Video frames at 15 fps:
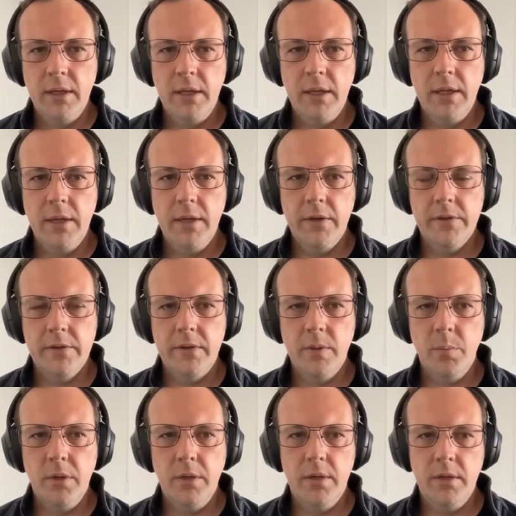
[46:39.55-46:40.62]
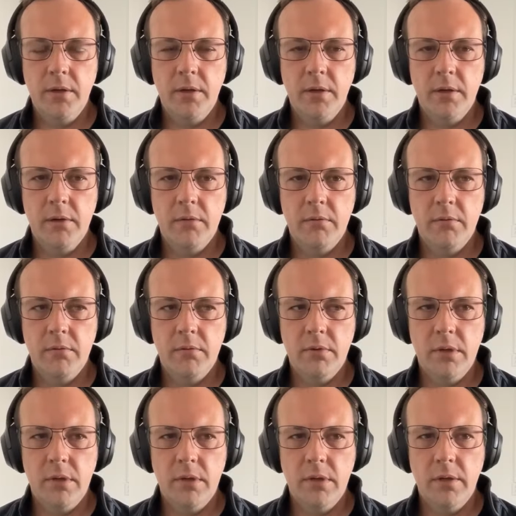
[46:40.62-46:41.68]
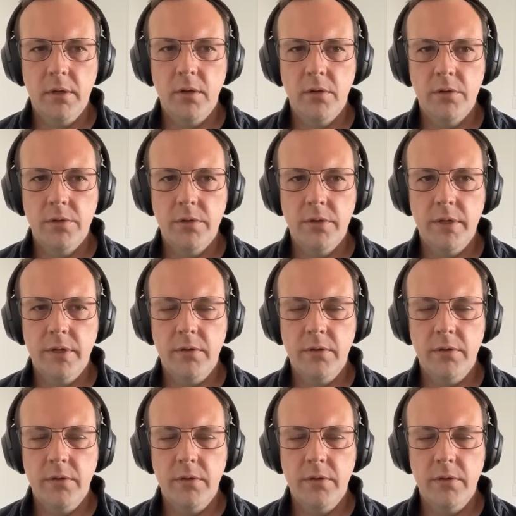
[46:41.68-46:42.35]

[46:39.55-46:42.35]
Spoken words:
And depending on the culture that